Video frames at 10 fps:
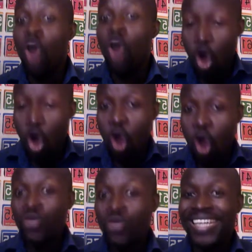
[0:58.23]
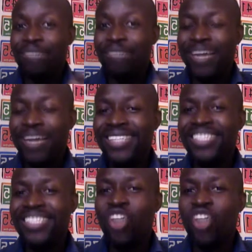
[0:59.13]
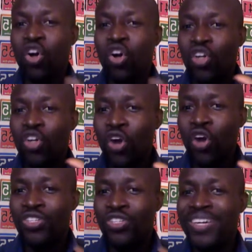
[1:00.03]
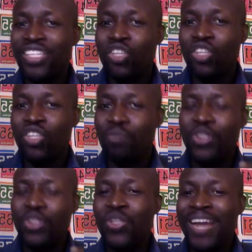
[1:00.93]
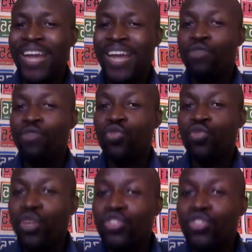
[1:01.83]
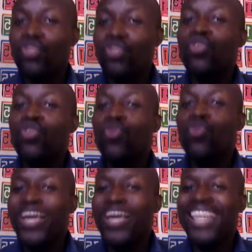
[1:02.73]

Or you are depending on God's grace upon your life with what you will